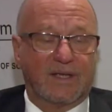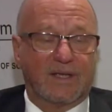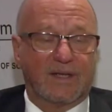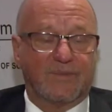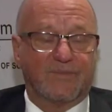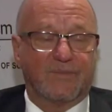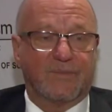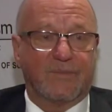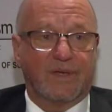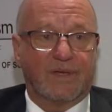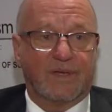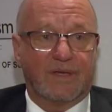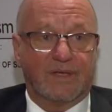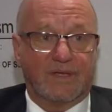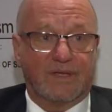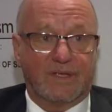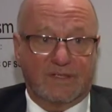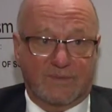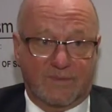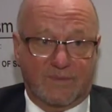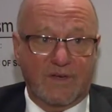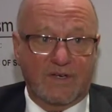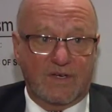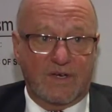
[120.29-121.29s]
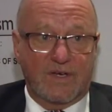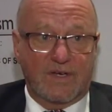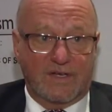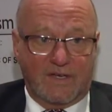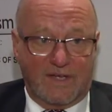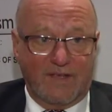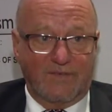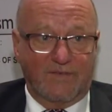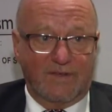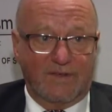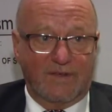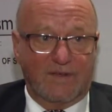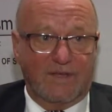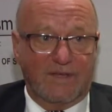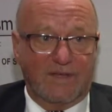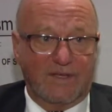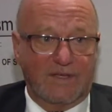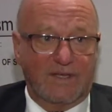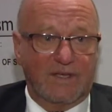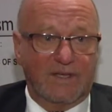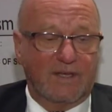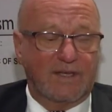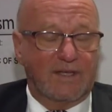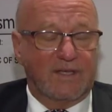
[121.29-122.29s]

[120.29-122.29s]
um, uh, especially given the